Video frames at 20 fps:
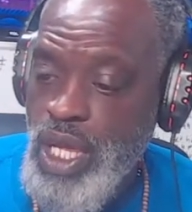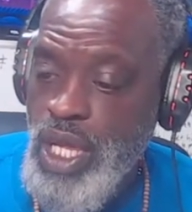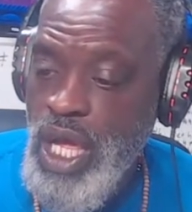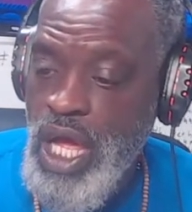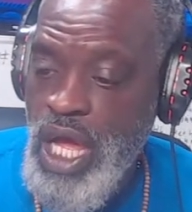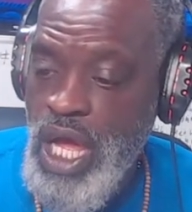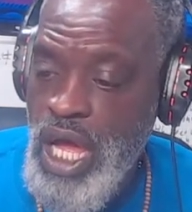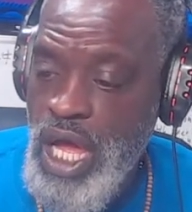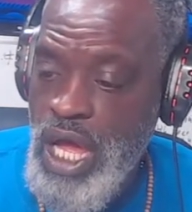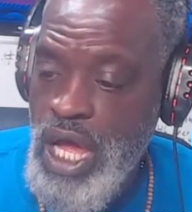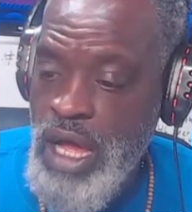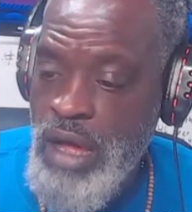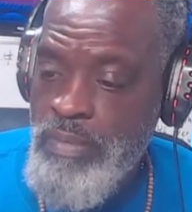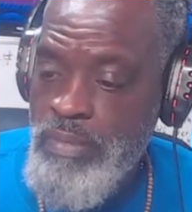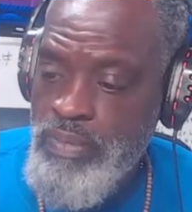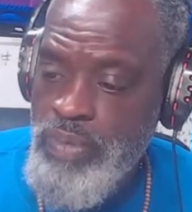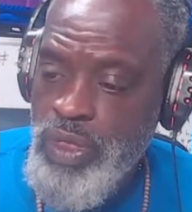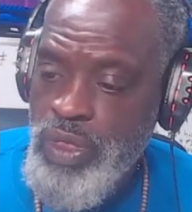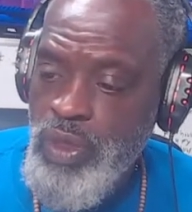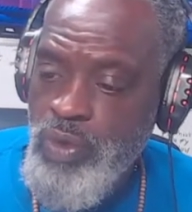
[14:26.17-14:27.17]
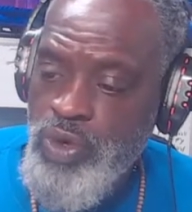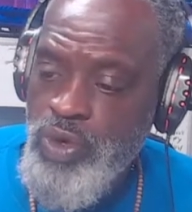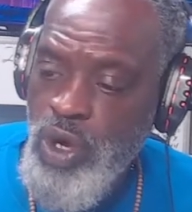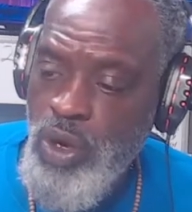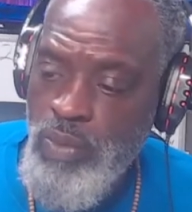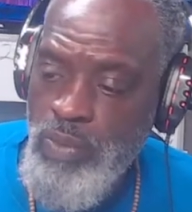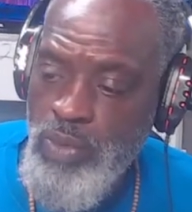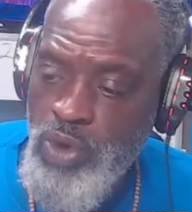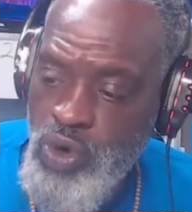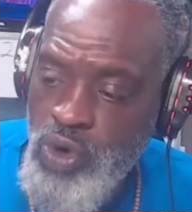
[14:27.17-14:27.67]
Um, we
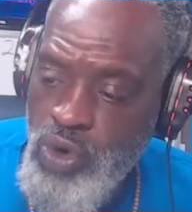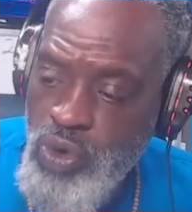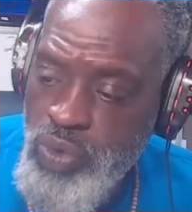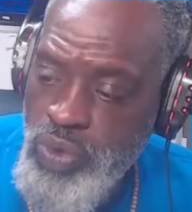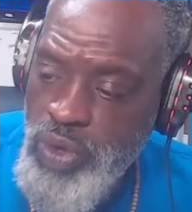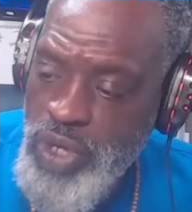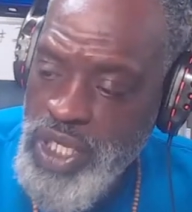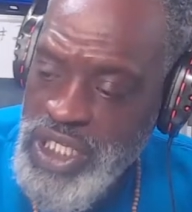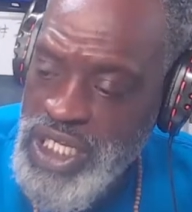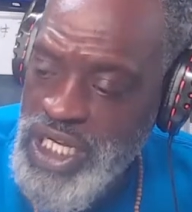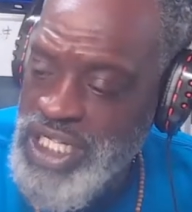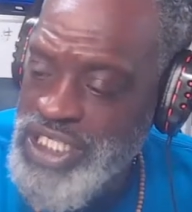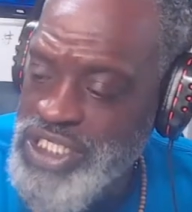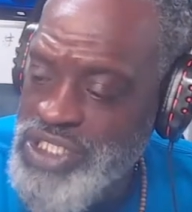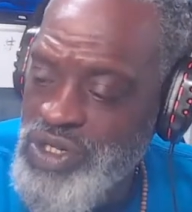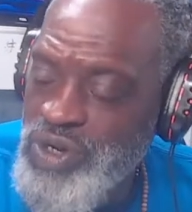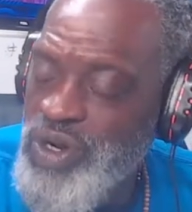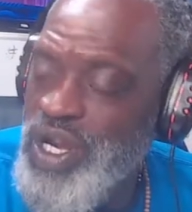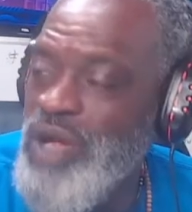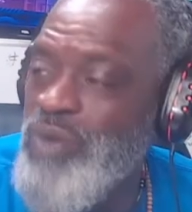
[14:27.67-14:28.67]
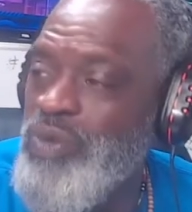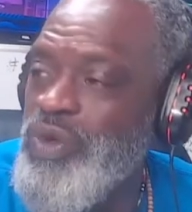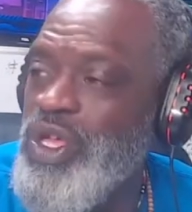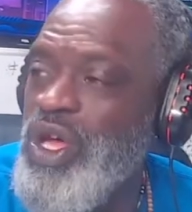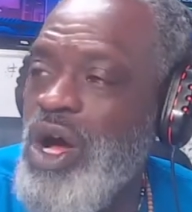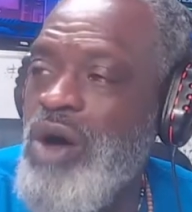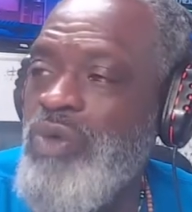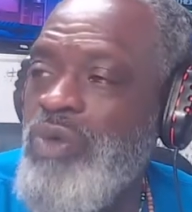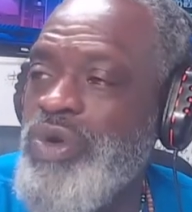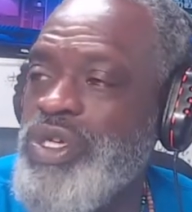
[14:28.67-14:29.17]
gonna move to let you know that we
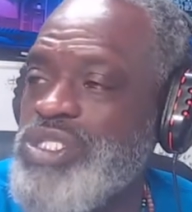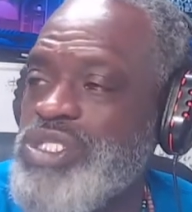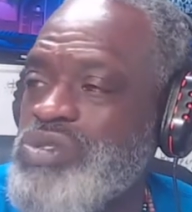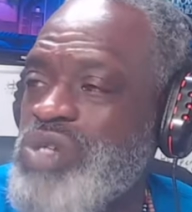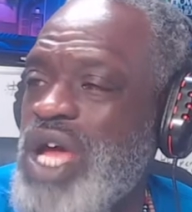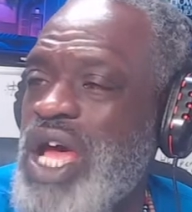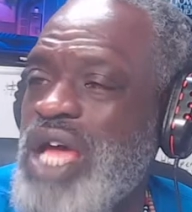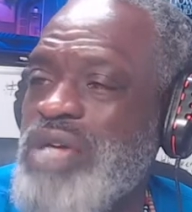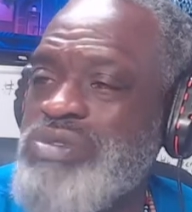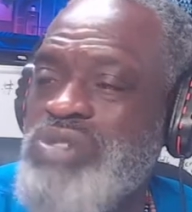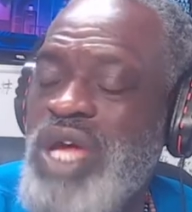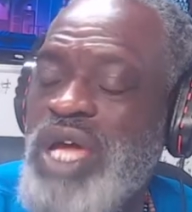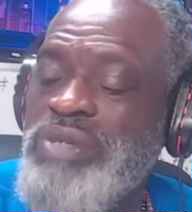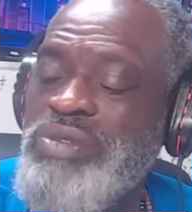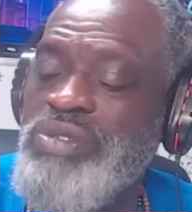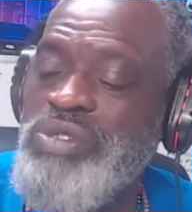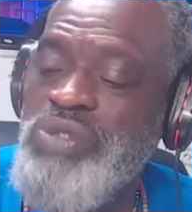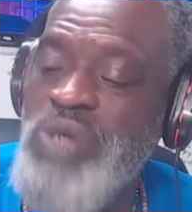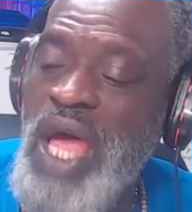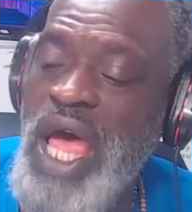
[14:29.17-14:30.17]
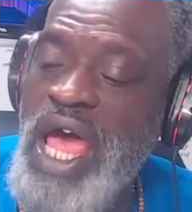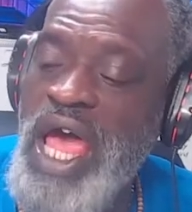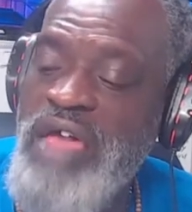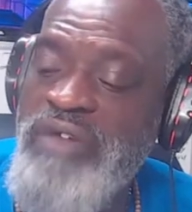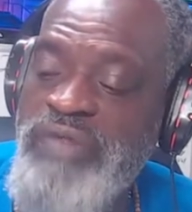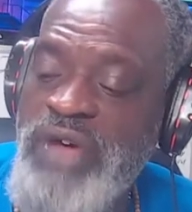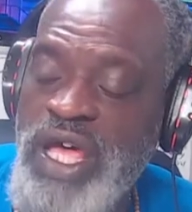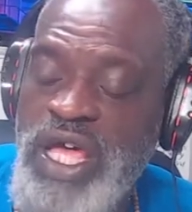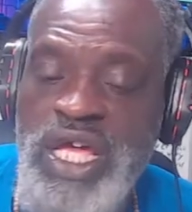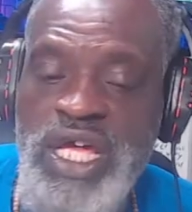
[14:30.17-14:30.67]
always strive, strive,
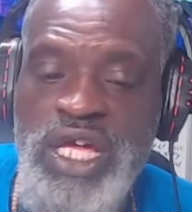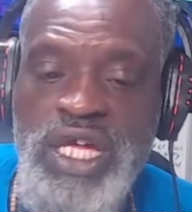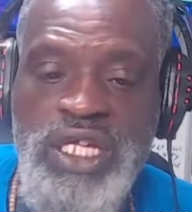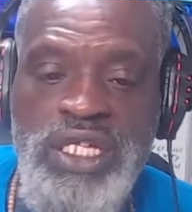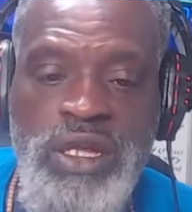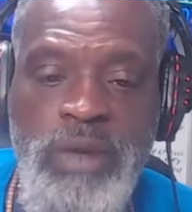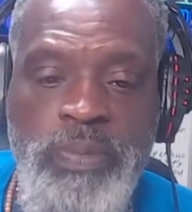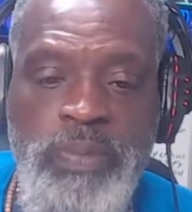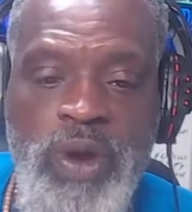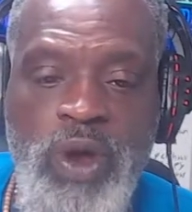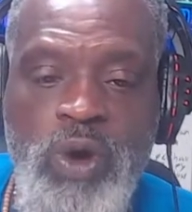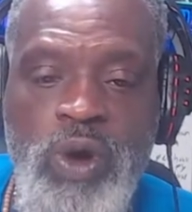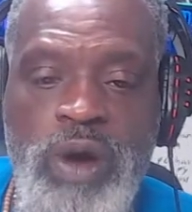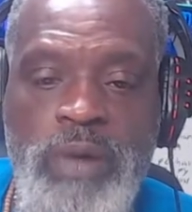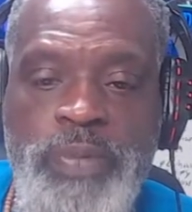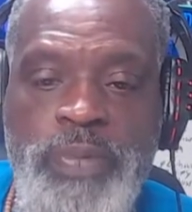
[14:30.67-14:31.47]
strive to blow up.